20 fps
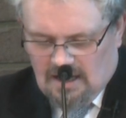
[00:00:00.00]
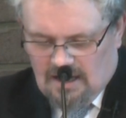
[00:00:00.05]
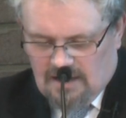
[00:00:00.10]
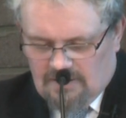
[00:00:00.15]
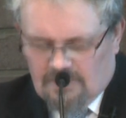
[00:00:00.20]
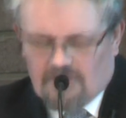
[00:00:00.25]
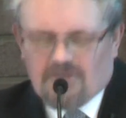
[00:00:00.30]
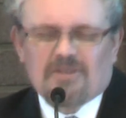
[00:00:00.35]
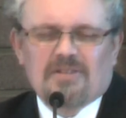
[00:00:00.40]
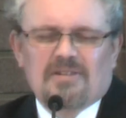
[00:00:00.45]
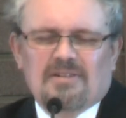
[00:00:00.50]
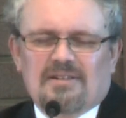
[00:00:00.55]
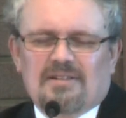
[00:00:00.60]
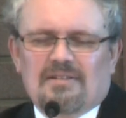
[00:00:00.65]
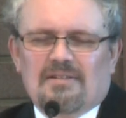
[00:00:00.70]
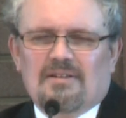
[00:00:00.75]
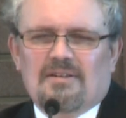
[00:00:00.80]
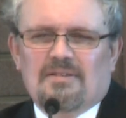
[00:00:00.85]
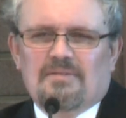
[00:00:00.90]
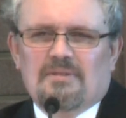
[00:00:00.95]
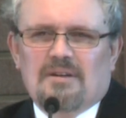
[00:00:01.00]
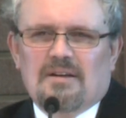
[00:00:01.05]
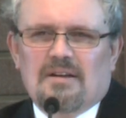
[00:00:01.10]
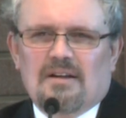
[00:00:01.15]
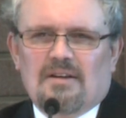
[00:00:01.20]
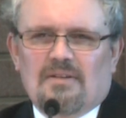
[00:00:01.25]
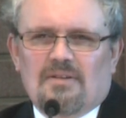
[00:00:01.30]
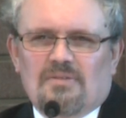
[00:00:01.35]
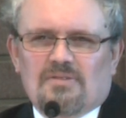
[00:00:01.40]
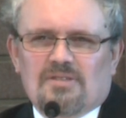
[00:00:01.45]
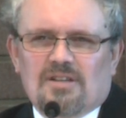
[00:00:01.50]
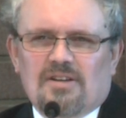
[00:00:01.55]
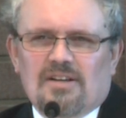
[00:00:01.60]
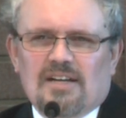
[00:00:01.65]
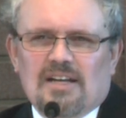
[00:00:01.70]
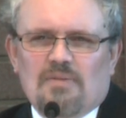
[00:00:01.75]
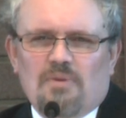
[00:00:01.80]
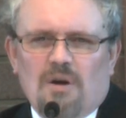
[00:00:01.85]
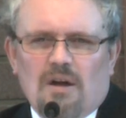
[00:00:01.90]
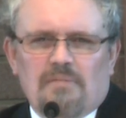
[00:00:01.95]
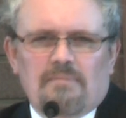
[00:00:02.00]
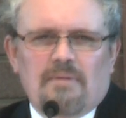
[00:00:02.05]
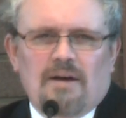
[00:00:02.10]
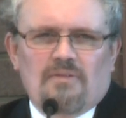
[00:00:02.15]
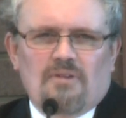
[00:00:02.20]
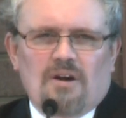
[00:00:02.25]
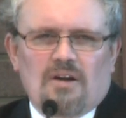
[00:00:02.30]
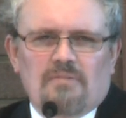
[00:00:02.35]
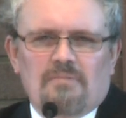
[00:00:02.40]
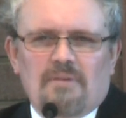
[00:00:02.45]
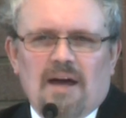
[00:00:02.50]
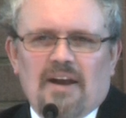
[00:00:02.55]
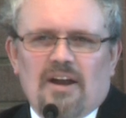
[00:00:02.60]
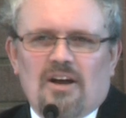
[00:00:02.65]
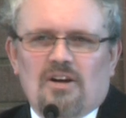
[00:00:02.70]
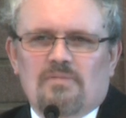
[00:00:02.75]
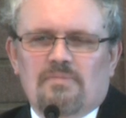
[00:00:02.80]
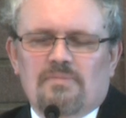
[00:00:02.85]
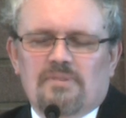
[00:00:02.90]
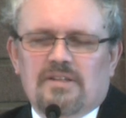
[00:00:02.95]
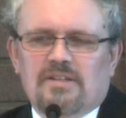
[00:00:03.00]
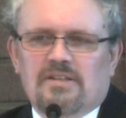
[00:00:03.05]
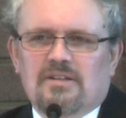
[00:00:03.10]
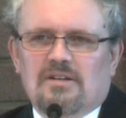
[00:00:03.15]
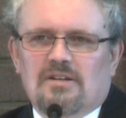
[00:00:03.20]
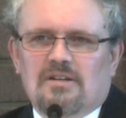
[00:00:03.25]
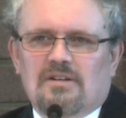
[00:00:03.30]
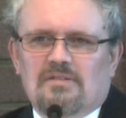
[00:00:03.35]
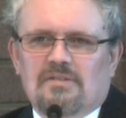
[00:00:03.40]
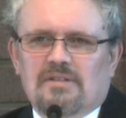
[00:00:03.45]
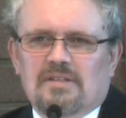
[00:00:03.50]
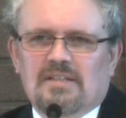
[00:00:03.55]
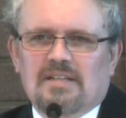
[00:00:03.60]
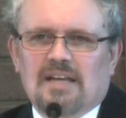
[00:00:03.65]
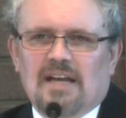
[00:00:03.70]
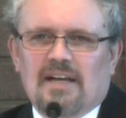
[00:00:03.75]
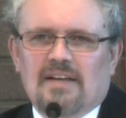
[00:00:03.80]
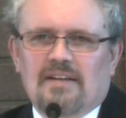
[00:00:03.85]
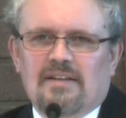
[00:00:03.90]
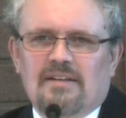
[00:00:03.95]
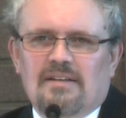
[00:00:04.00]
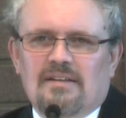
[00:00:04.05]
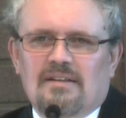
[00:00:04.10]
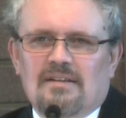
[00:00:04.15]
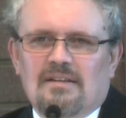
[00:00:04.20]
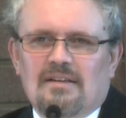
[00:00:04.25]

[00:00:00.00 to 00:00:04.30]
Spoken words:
and certainly one man opened the door and said,